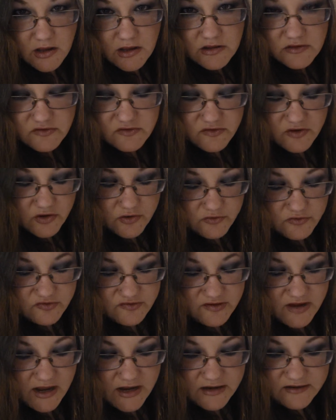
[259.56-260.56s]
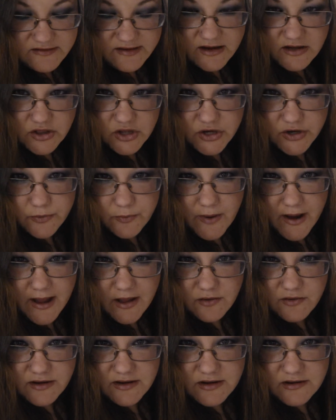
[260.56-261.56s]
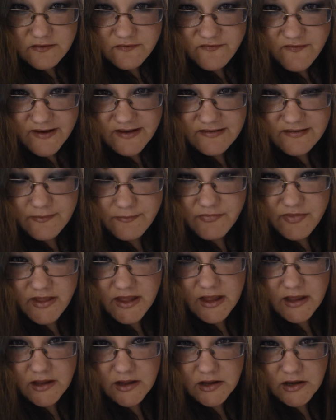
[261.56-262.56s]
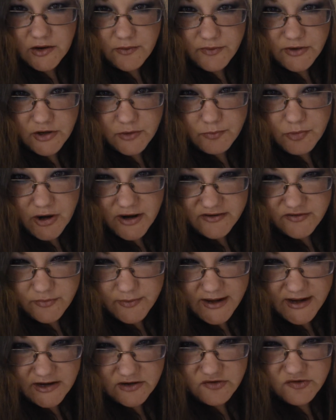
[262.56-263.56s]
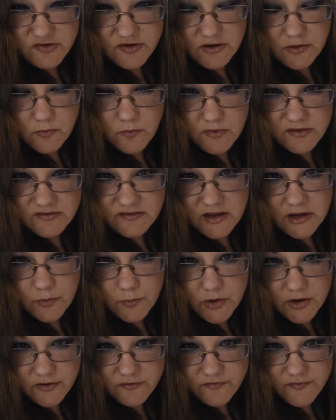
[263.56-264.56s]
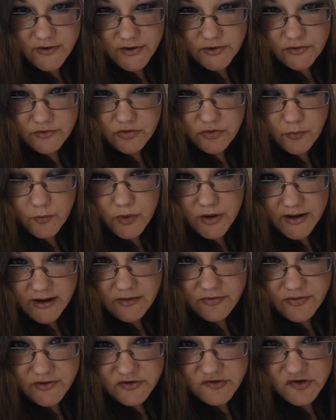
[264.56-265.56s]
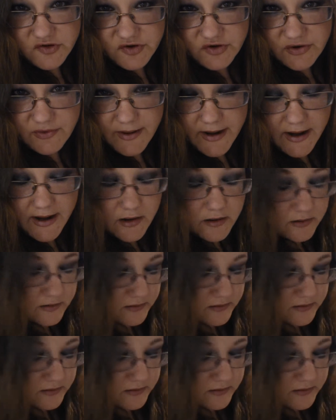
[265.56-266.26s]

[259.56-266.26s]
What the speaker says: So just kind of take a look around and find something, in your price range and what's going to work for the workout that you're doing.